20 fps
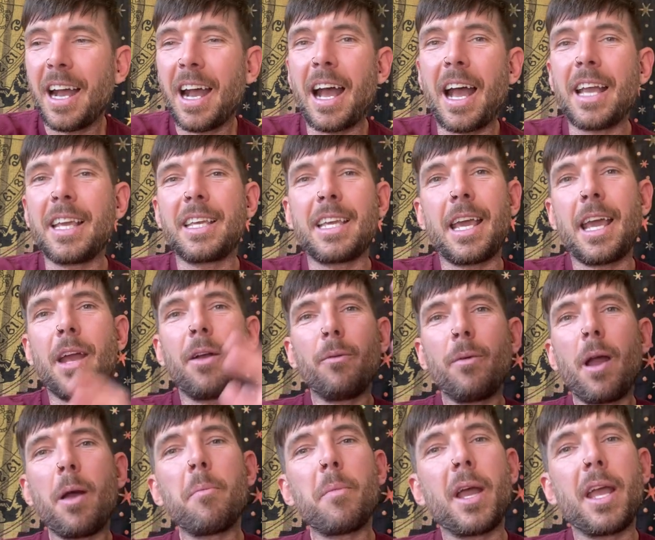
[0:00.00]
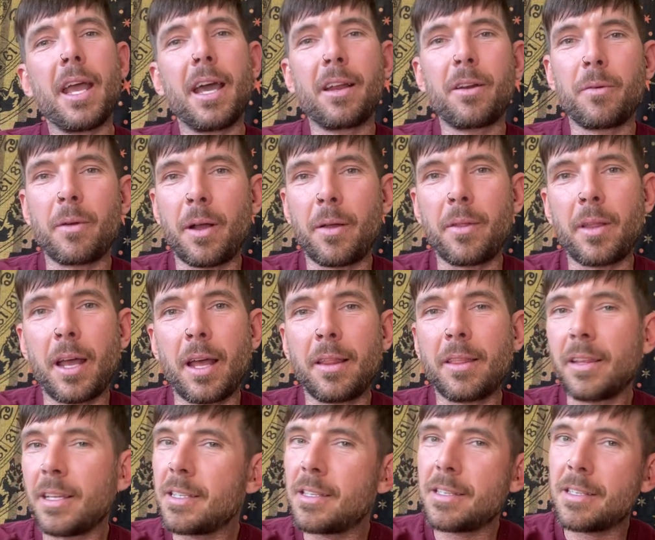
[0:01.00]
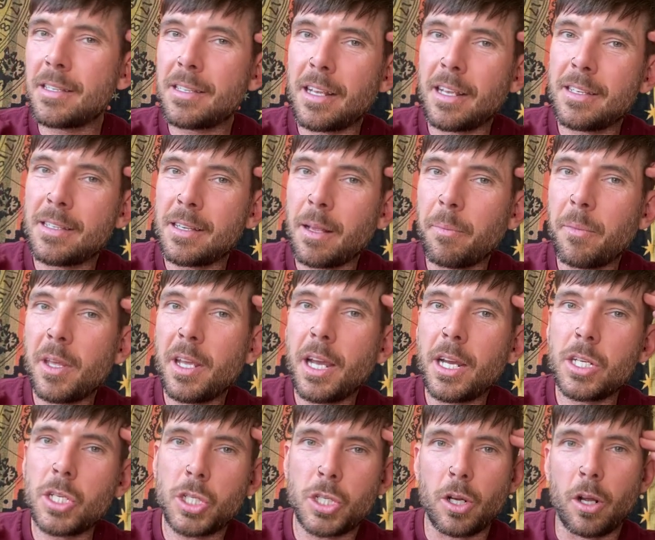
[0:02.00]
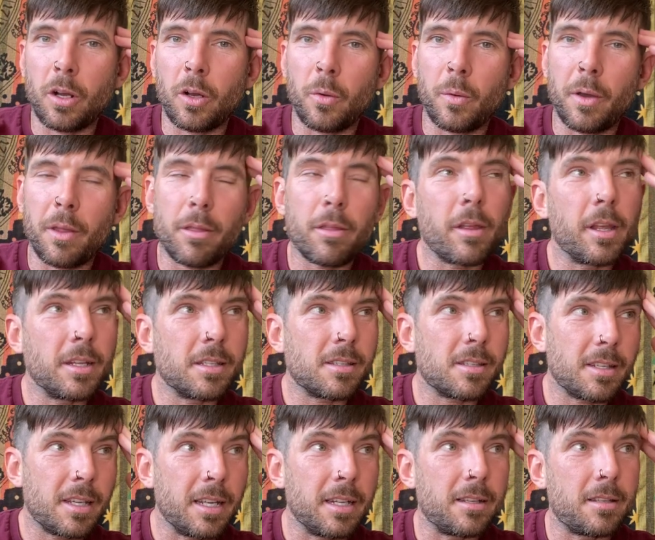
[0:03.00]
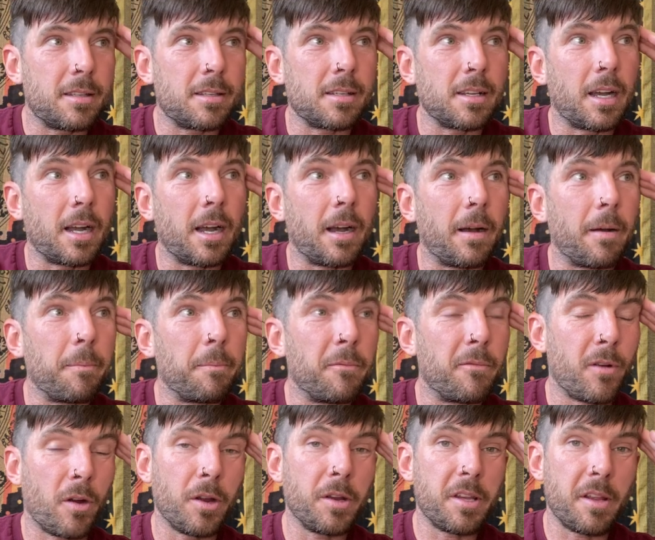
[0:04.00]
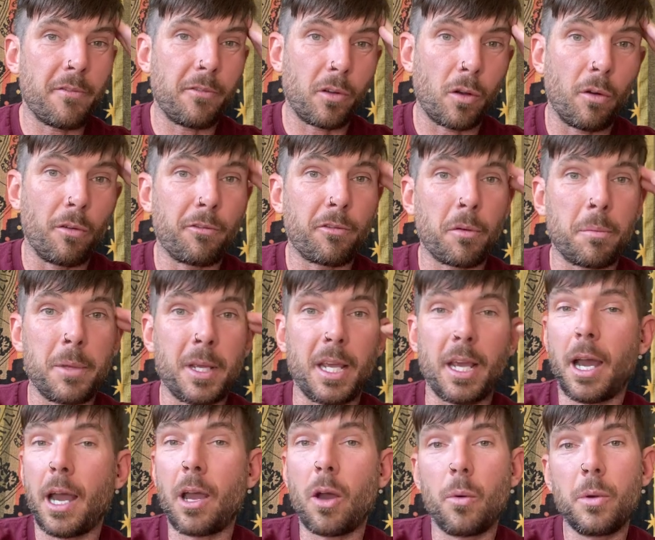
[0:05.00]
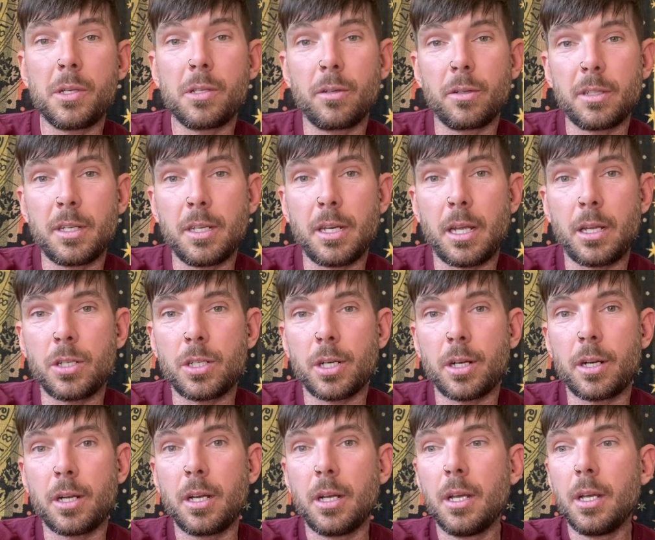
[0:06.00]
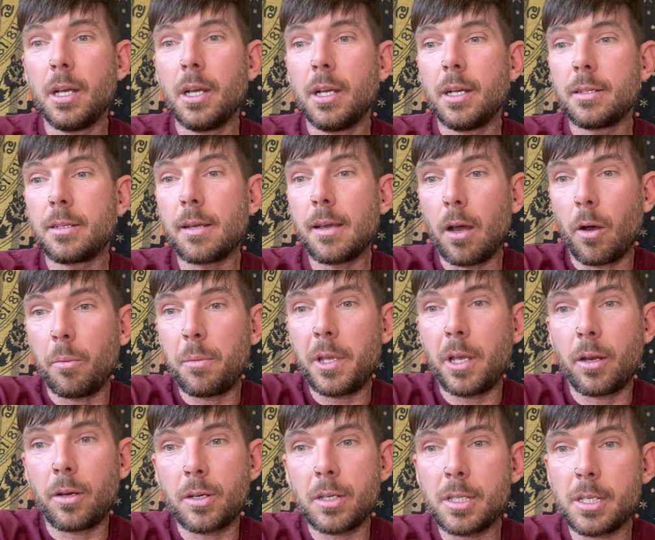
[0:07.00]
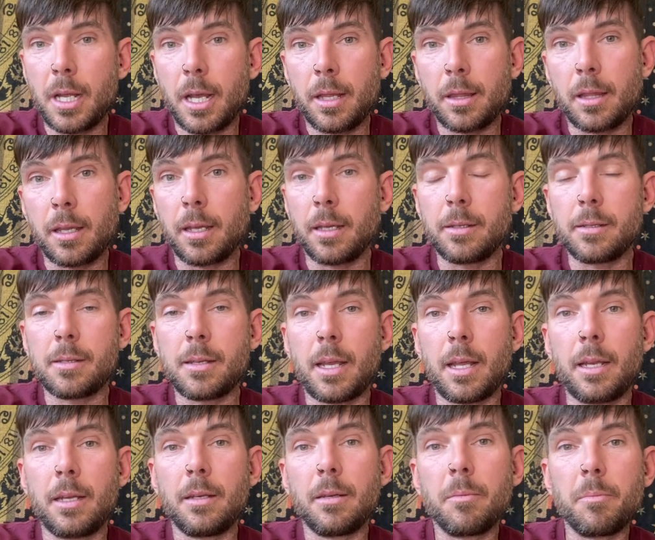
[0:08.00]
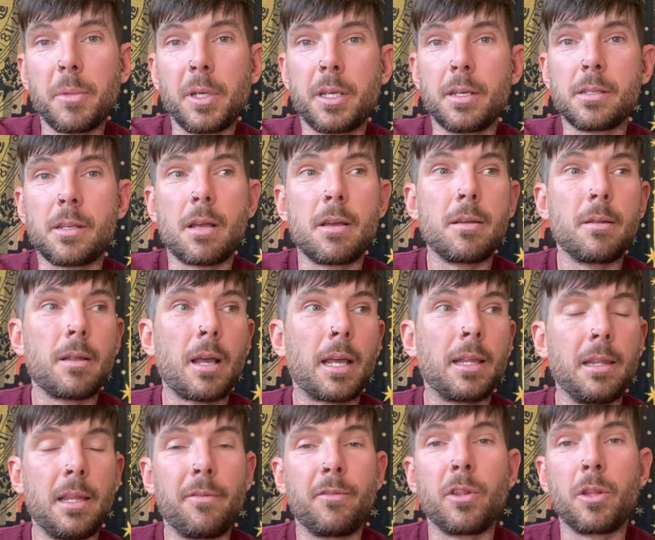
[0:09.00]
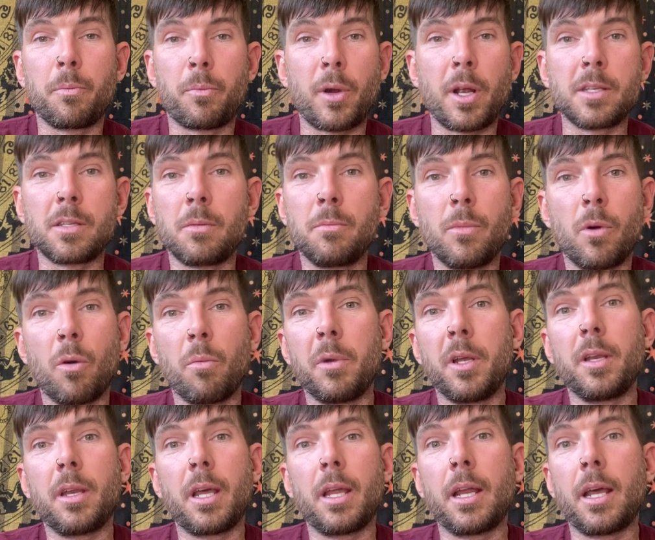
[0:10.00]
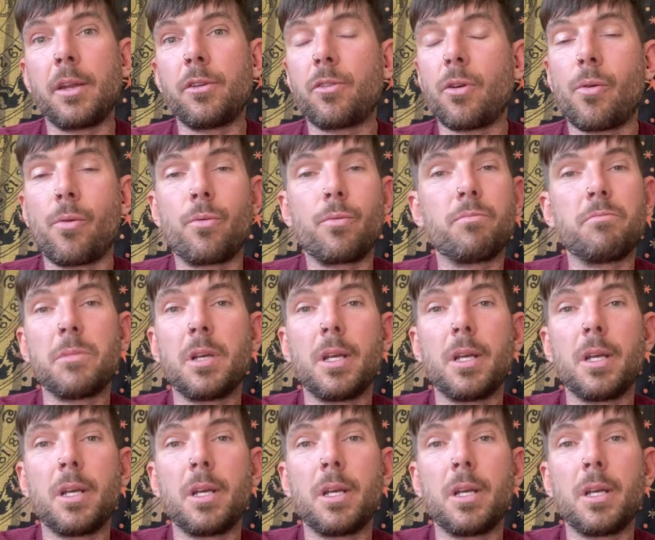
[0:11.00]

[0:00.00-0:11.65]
I can't wrap my head around that. This is something I struggle with. It's very difficult for me. I always look to nature to help me understand things, and because I live in the present moment and I don't